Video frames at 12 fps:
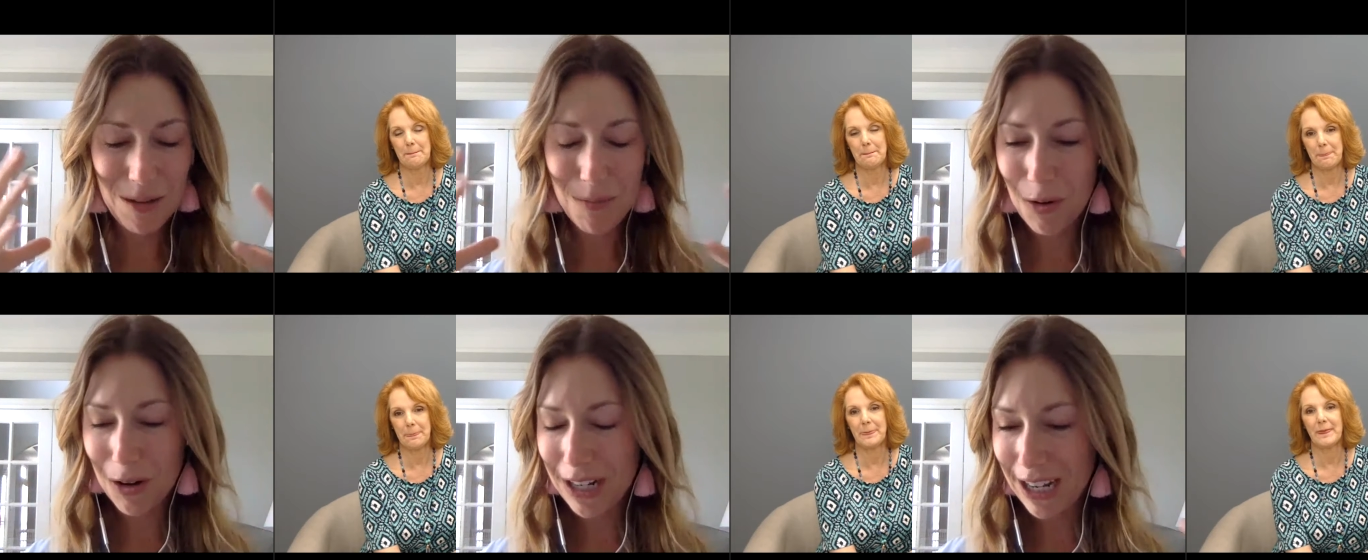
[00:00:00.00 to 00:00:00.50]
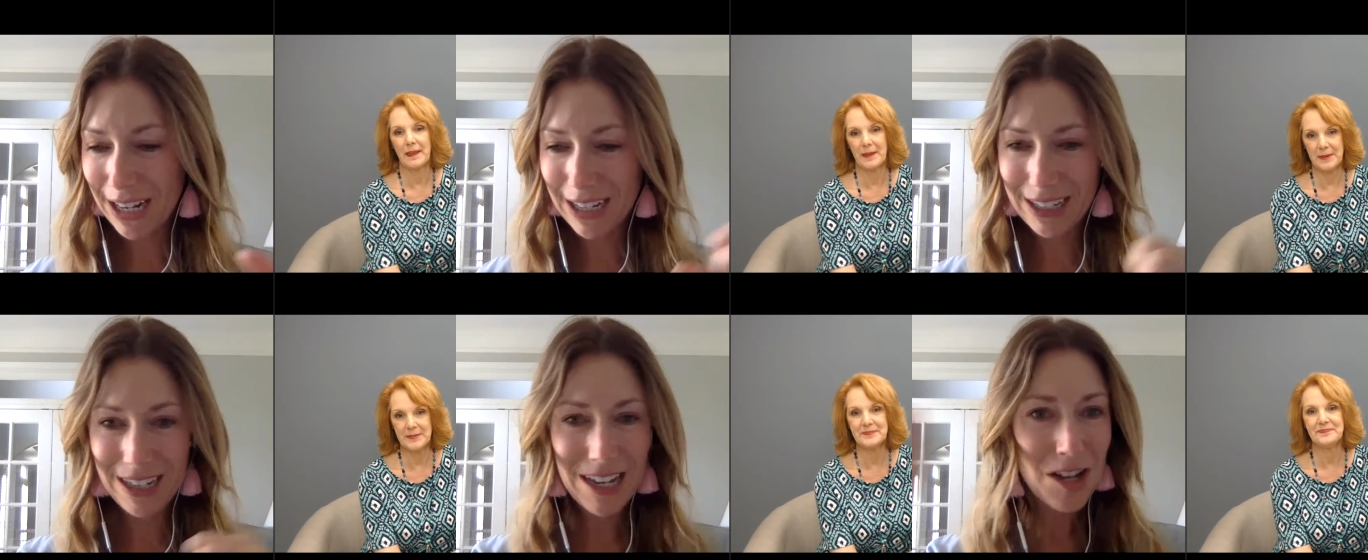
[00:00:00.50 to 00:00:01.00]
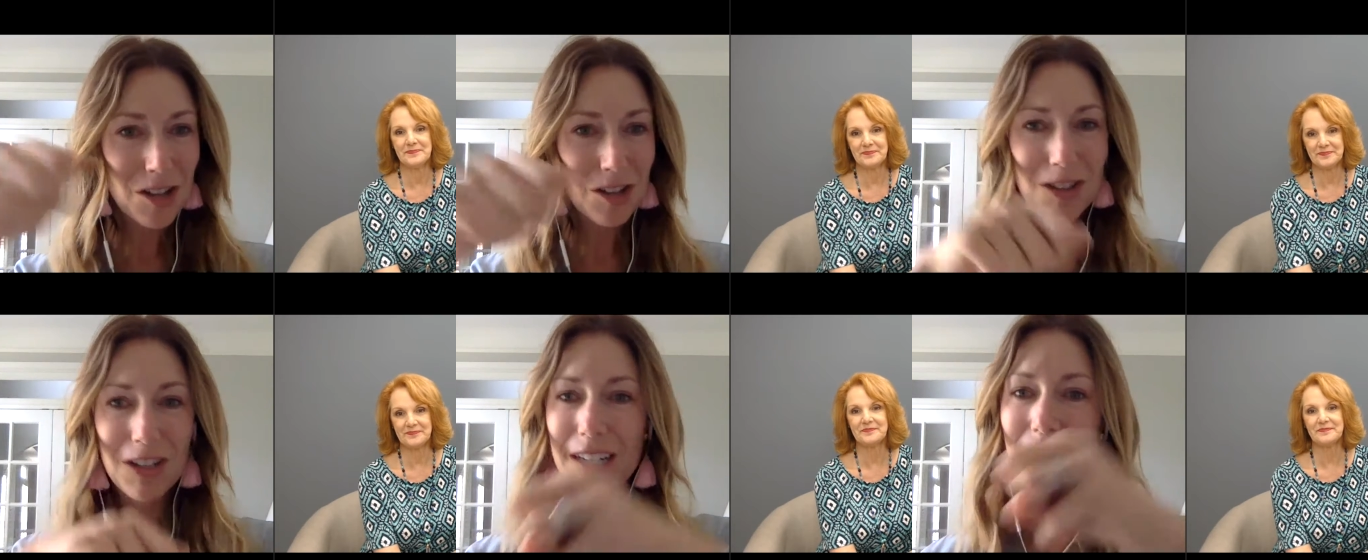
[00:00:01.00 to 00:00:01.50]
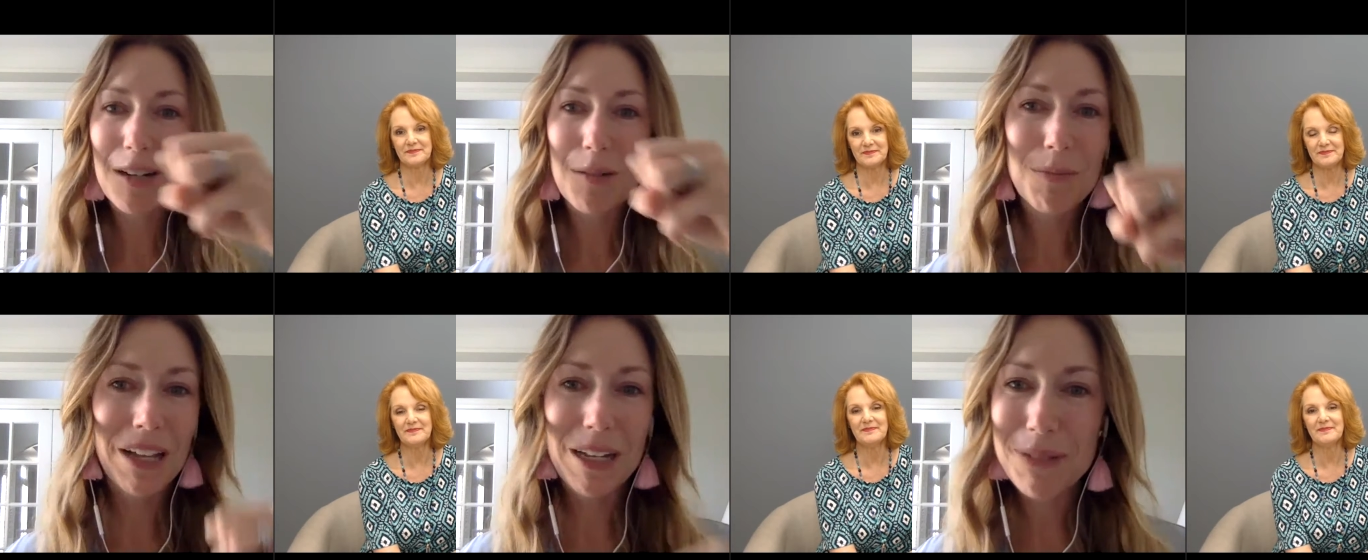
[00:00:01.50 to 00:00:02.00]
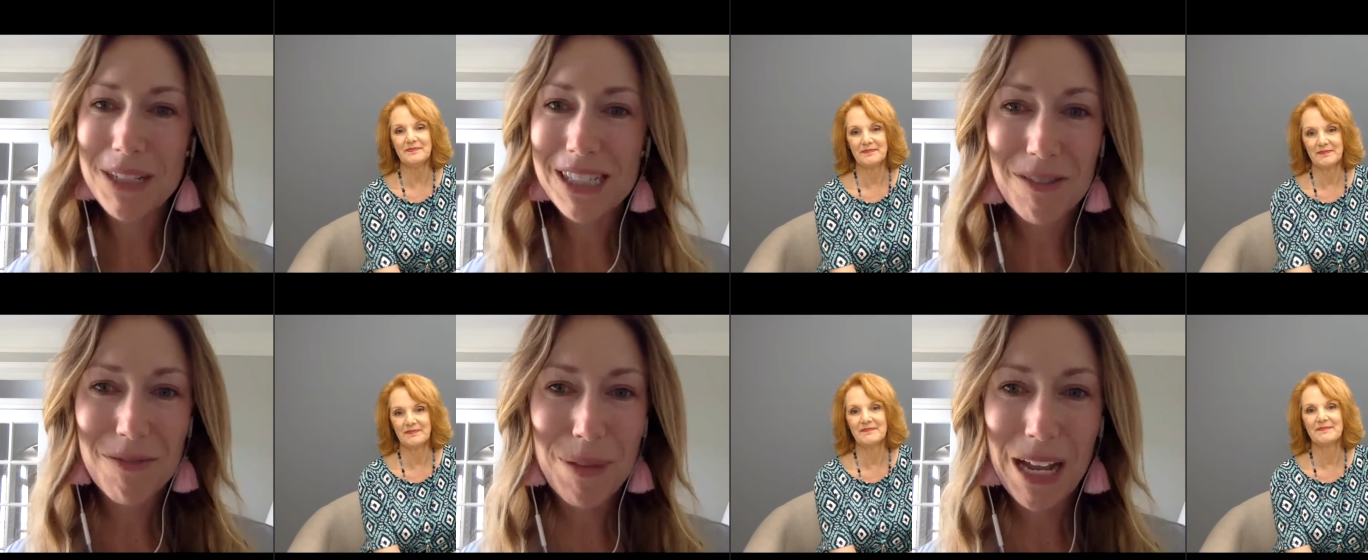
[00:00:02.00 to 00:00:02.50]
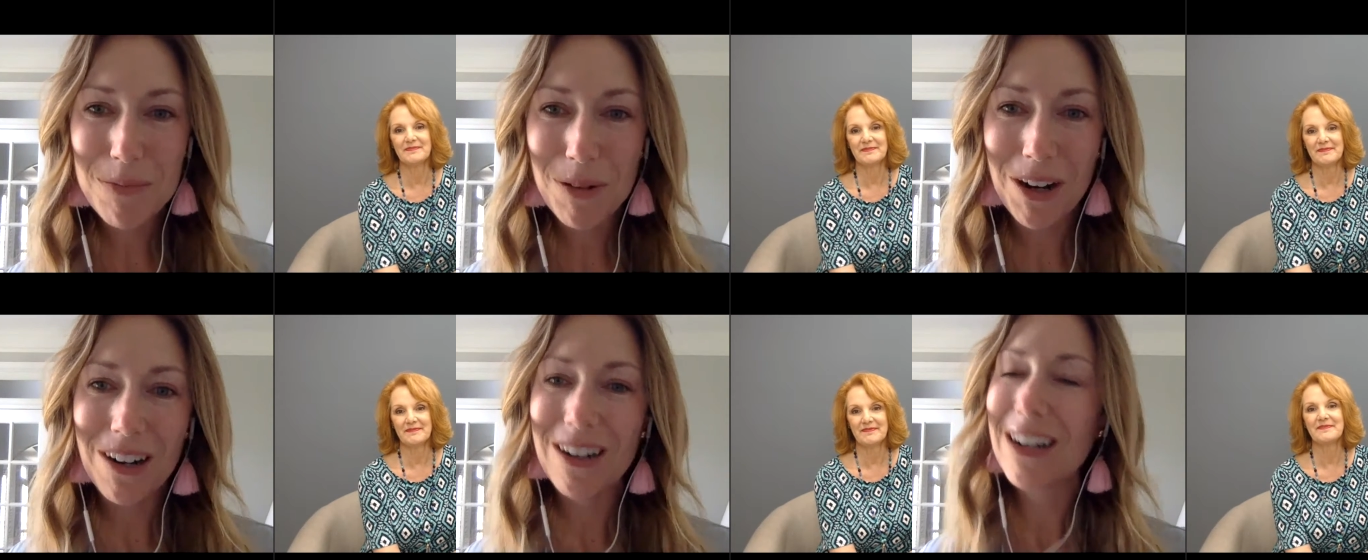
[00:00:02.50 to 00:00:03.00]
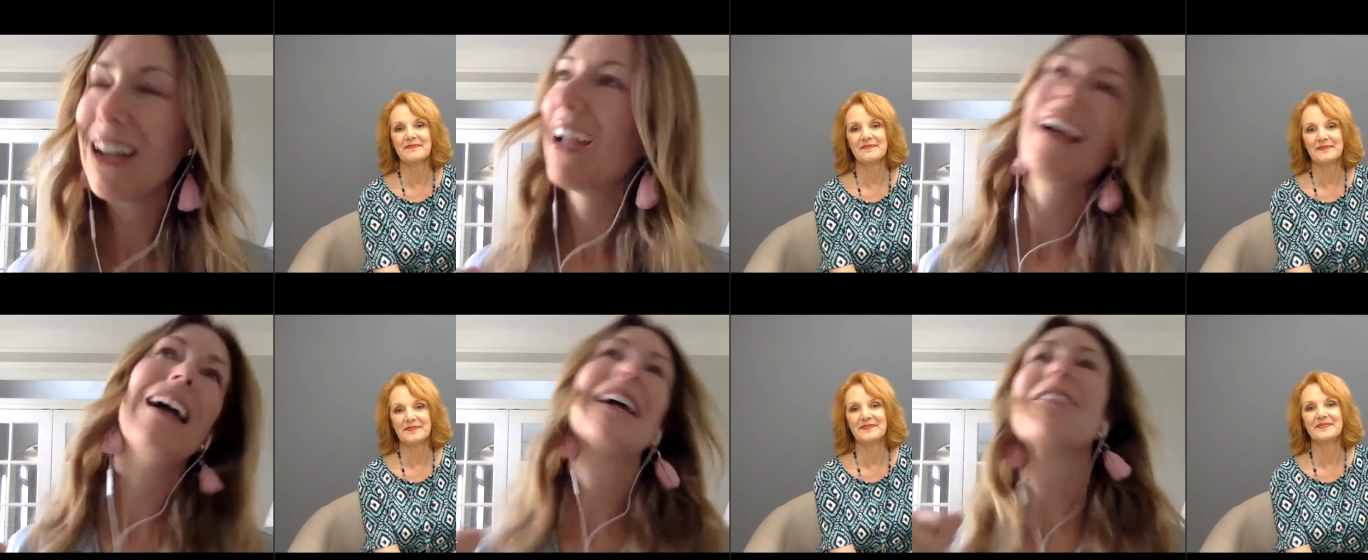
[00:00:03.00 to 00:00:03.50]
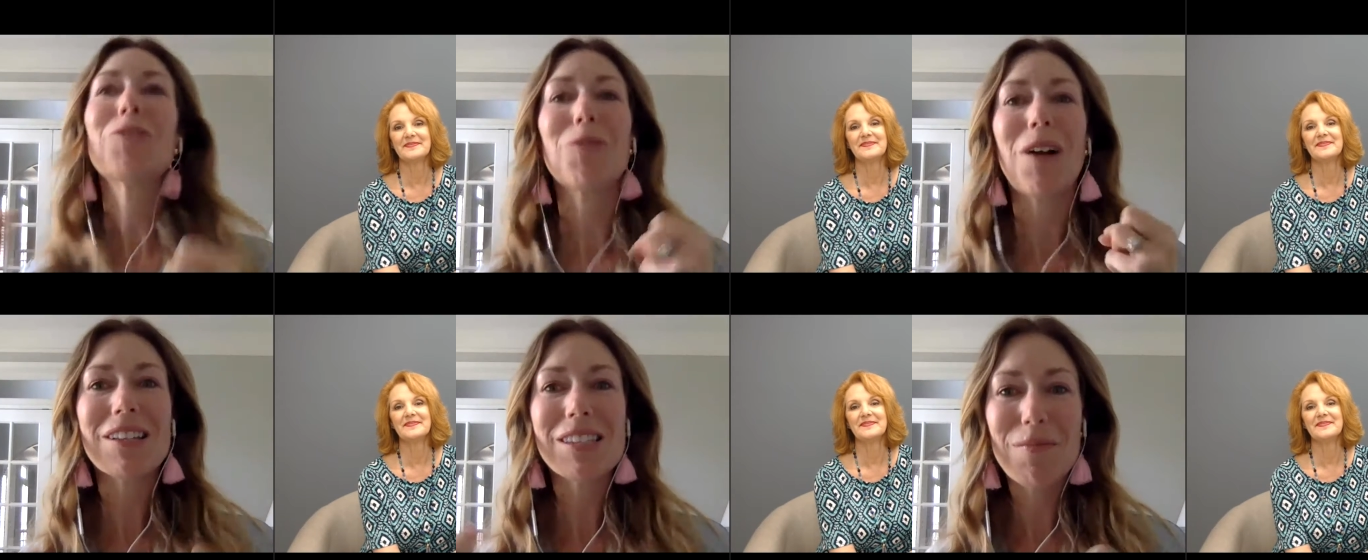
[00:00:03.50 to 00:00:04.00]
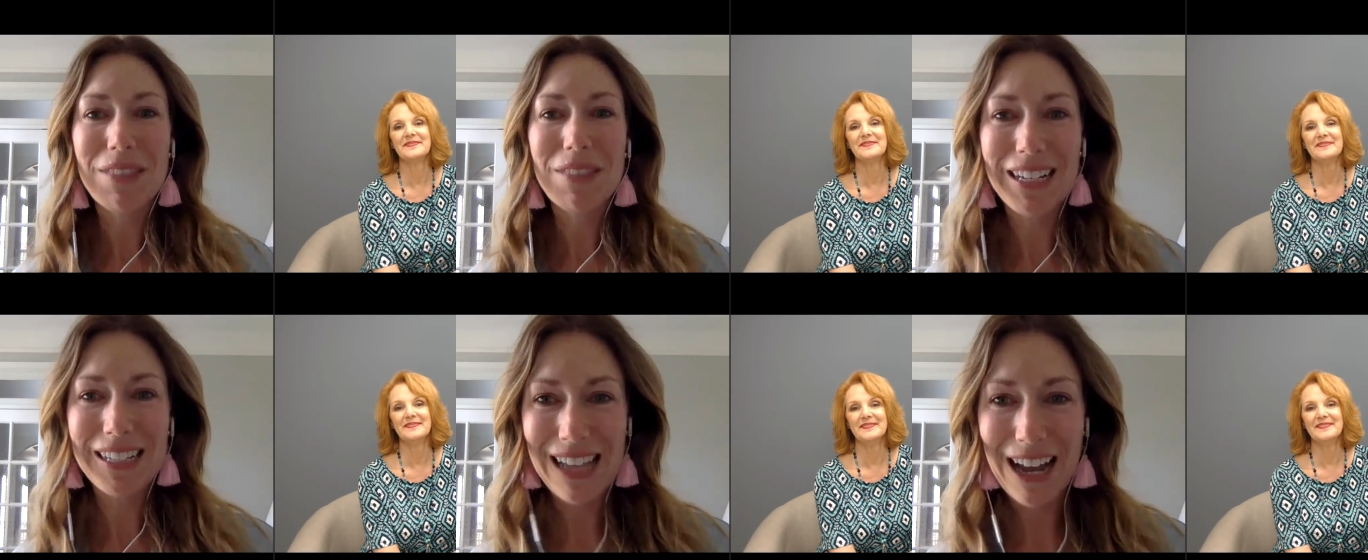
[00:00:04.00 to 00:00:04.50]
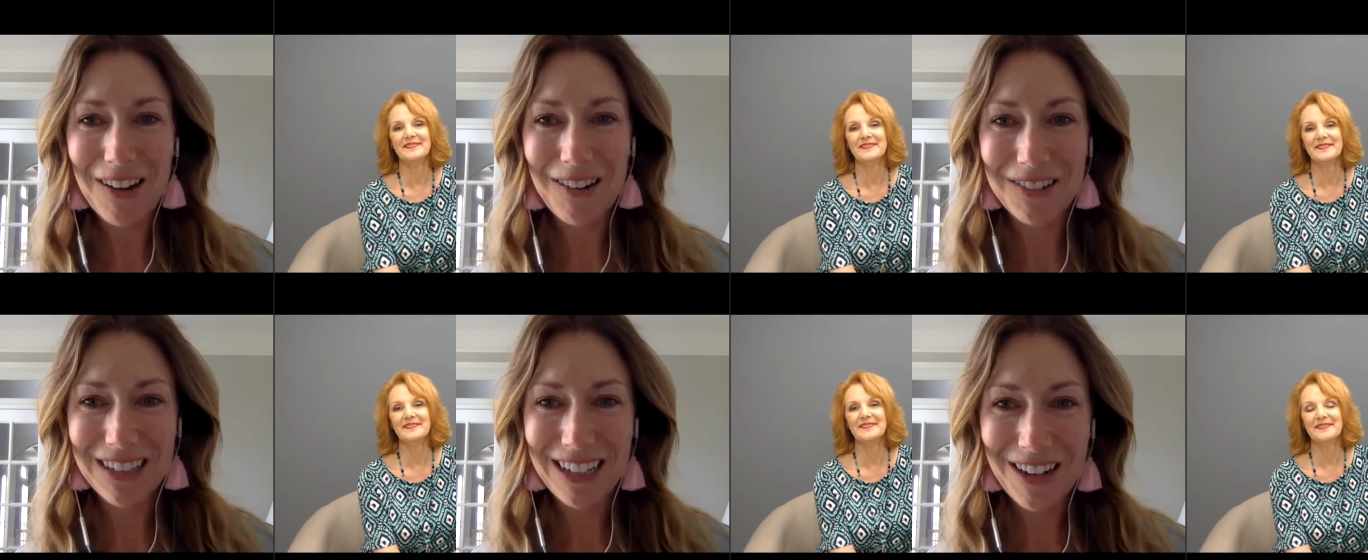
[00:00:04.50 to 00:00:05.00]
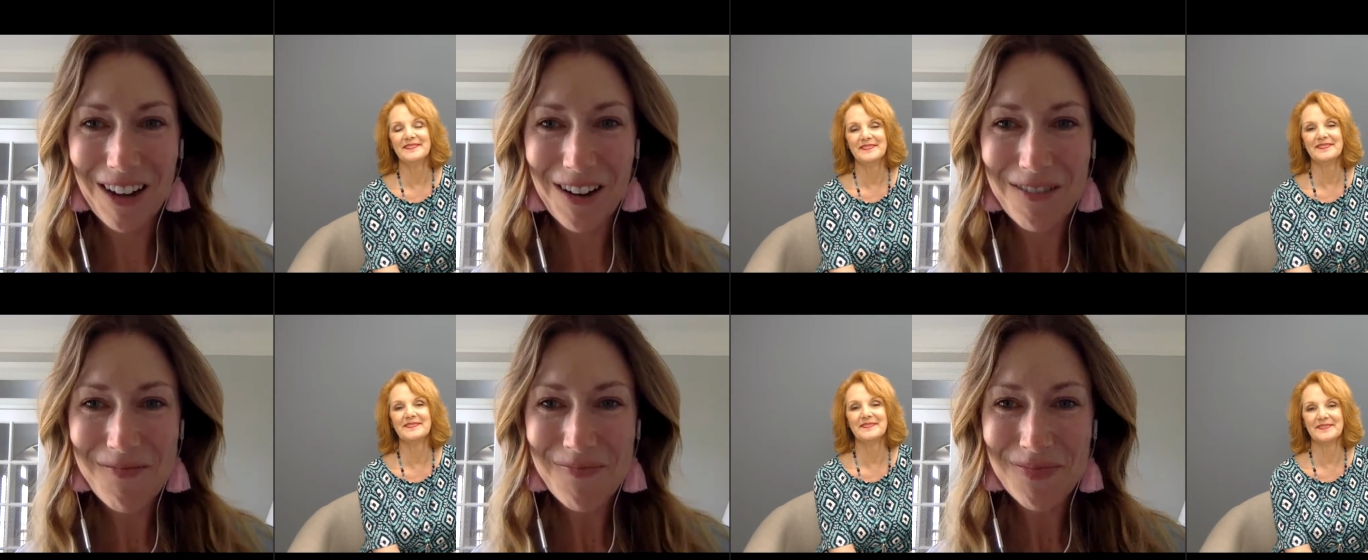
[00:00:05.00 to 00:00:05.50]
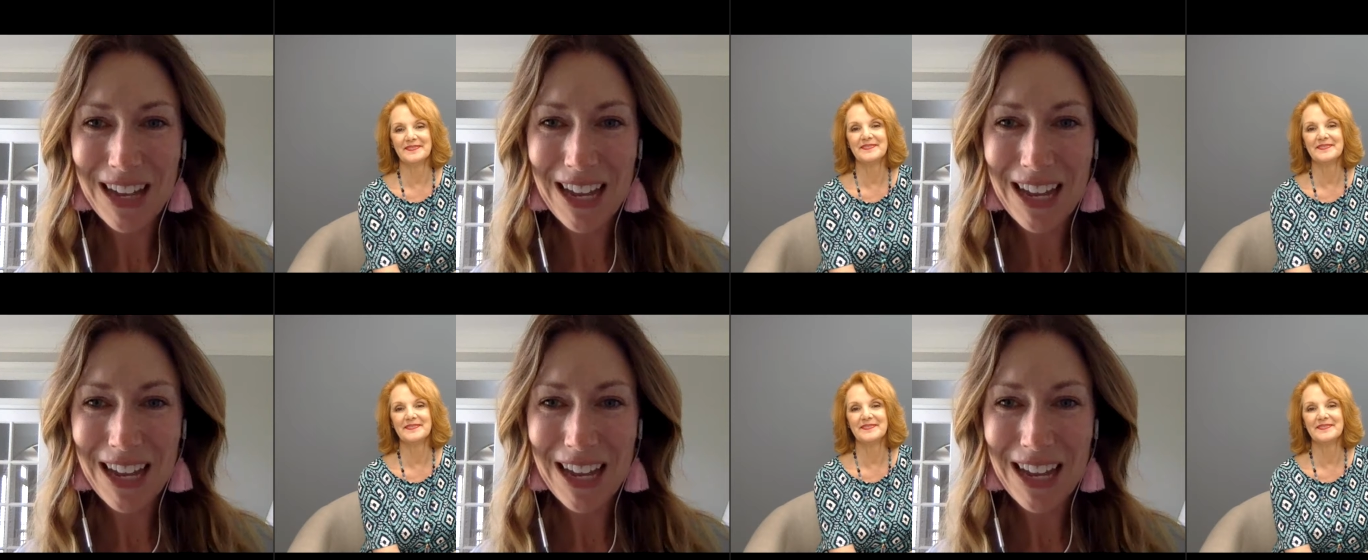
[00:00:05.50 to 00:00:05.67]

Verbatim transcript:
Speaker 1: the morning looking at a blank piece of paper and draw some things out, you know?